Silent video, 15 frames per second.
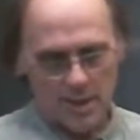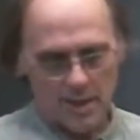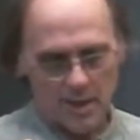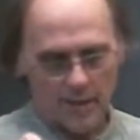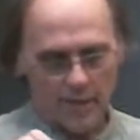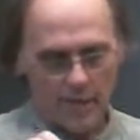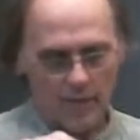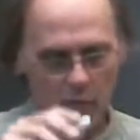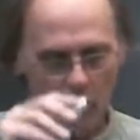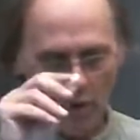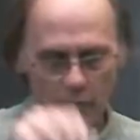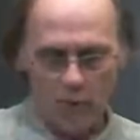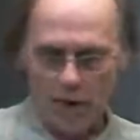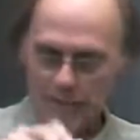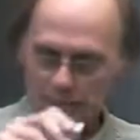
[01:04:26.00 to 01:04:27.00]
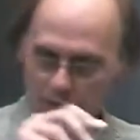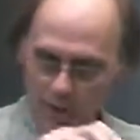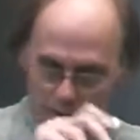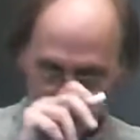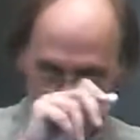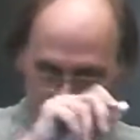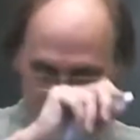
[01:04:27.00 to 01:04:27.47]
of wave
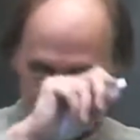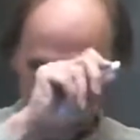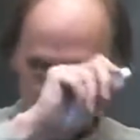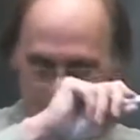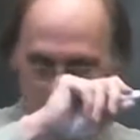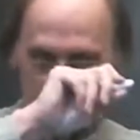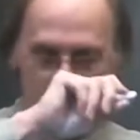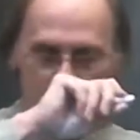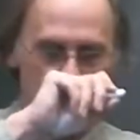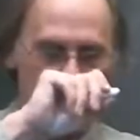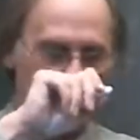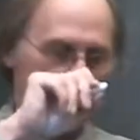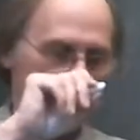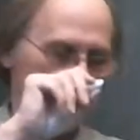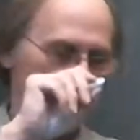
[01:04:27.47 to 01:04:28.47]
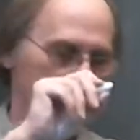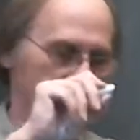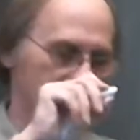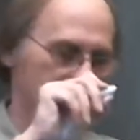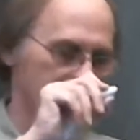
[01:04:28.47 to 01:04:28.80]
functions that depend on kind